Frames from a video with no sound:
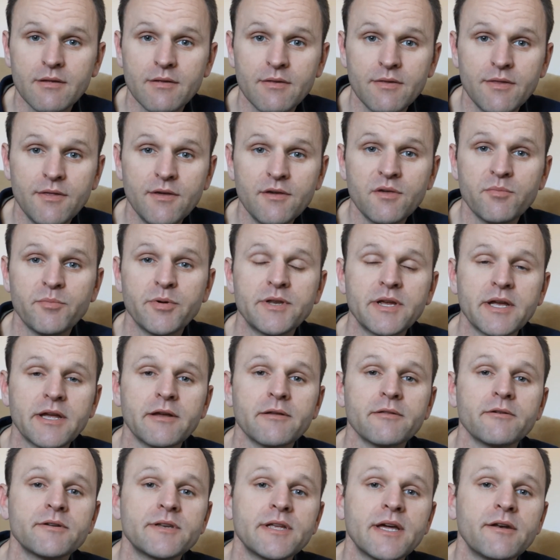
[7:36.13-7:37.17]
This
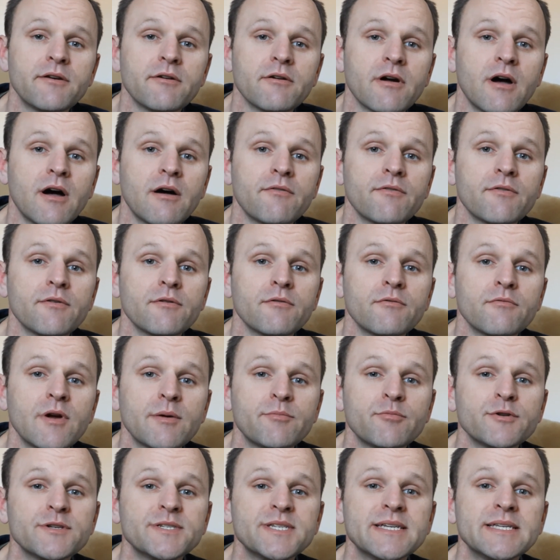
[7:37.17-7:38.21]
particular tender offer
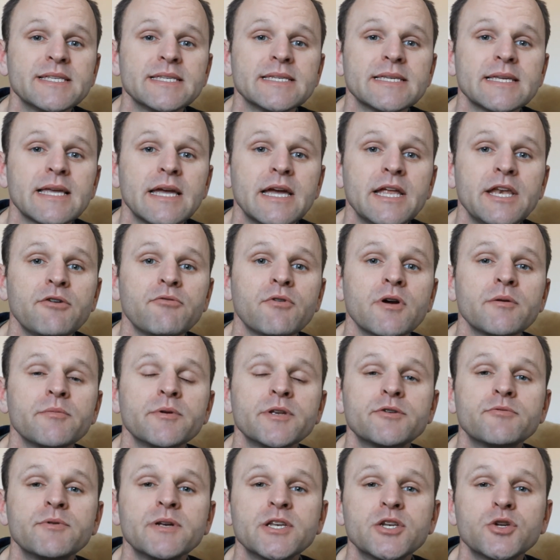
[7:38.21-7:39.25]
represents anywhere
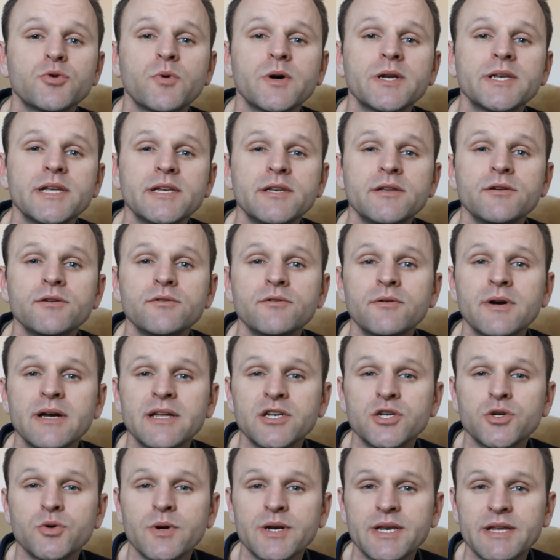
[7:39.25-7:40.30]
between 22
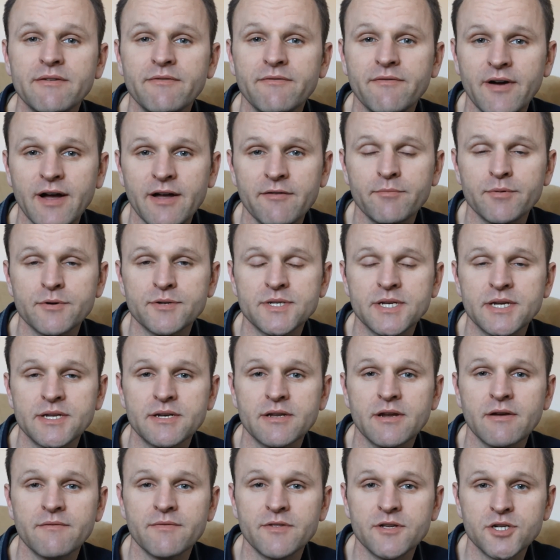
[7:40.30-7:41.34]
and
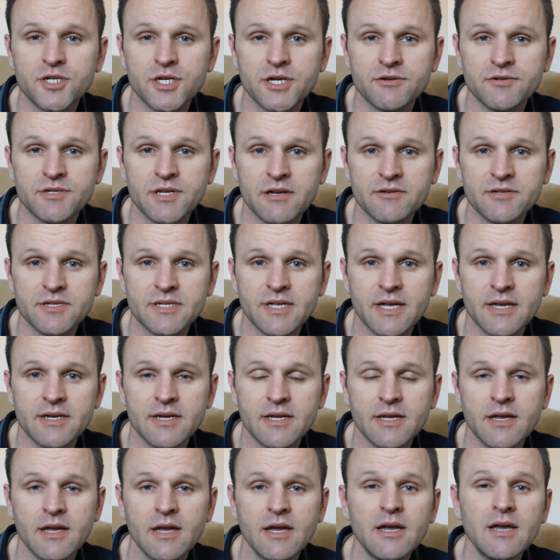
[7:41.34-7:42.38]
25% of the shares
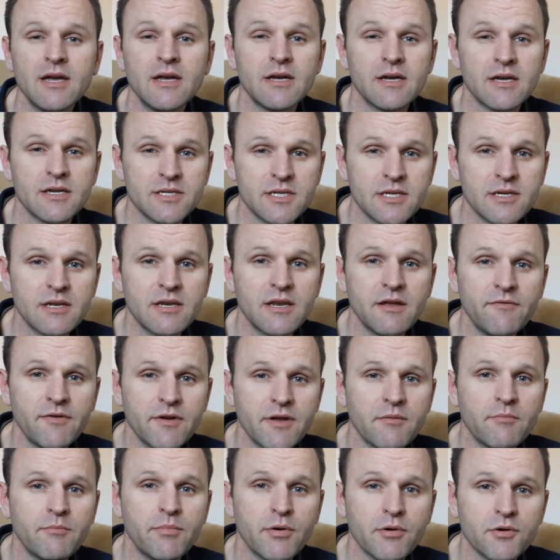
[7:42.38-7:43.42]
outstanding, a
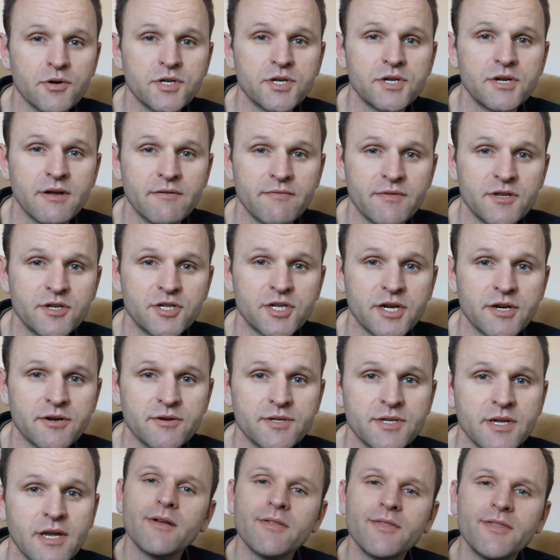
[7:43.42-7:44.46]
significant portion of the
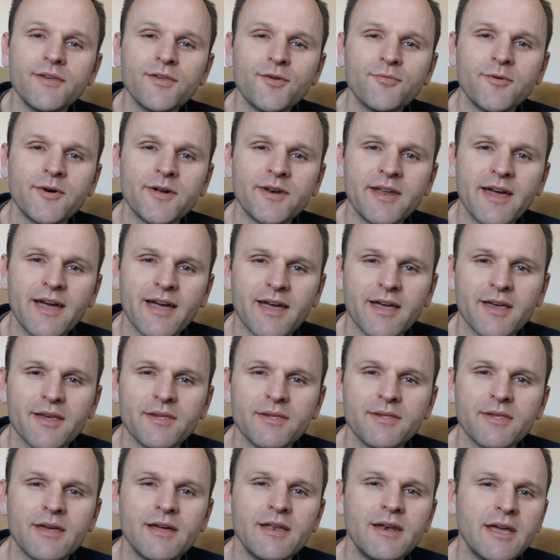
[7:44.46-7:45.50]
shares. This one
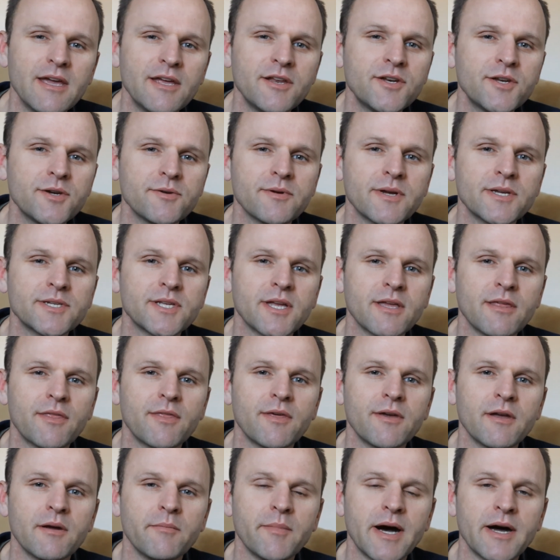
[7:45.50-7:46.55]
has an interesting
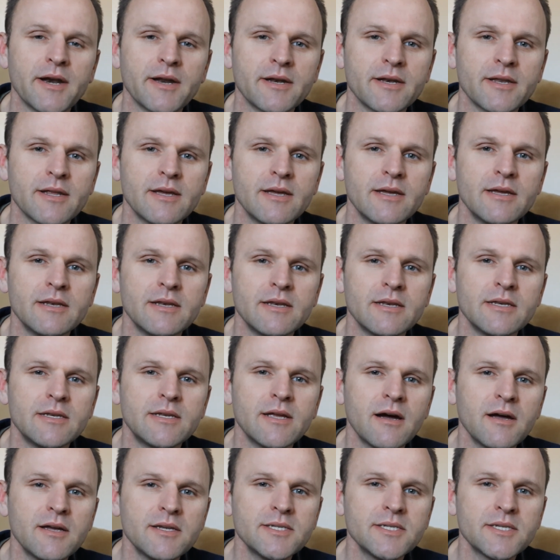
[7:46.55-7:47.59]
thing about it. It
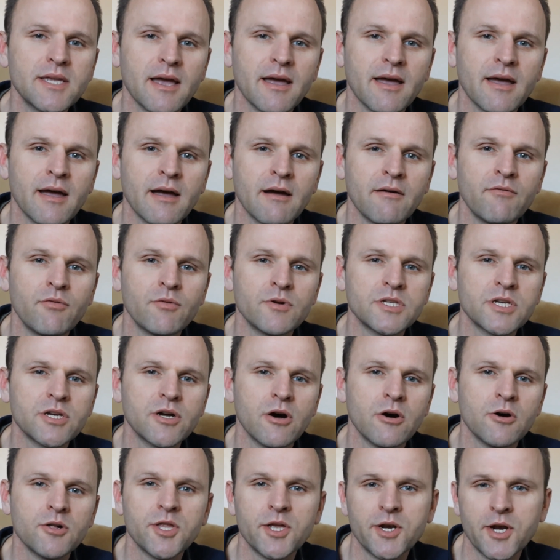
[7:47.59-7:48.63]
does have what's
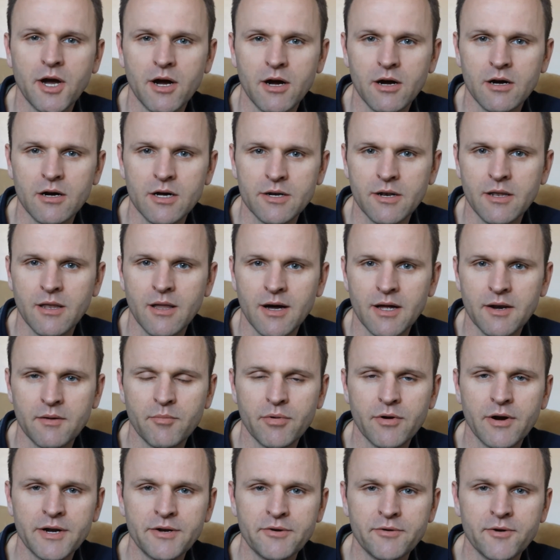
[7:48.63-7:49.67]
called an odd lot
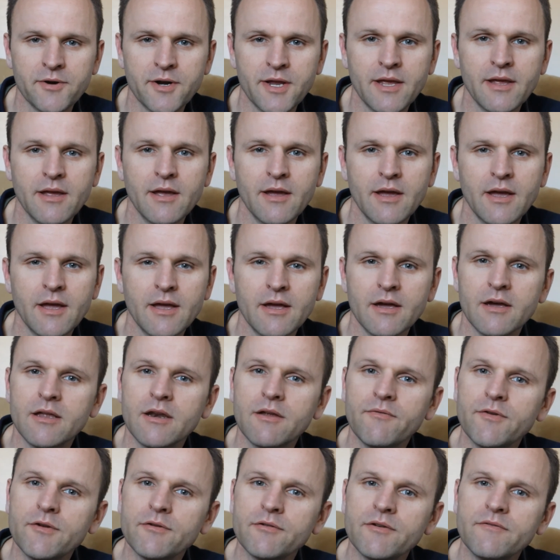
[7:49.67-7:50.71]
priority. And
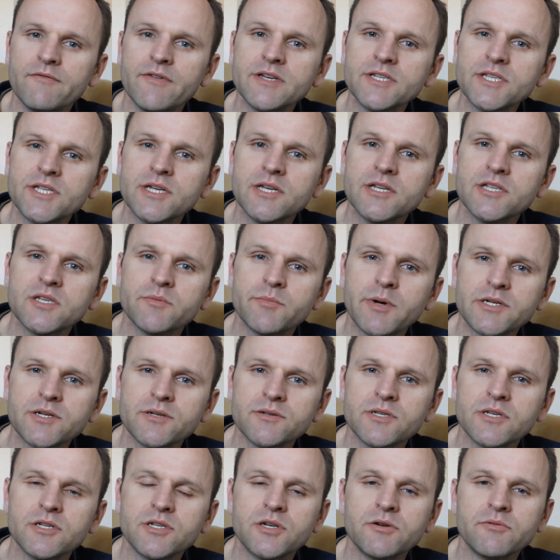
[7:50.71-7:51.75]
if you're investing in special
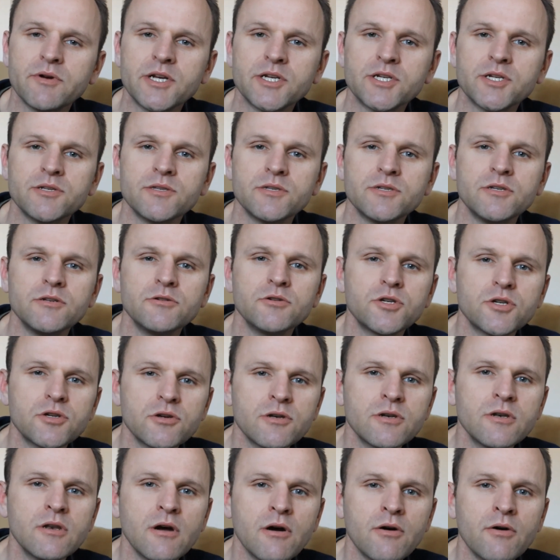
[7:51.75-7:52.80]
situations, you
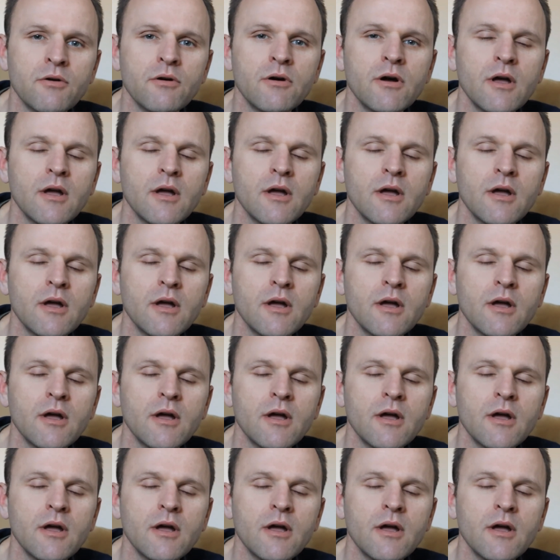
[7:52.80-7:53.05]
should know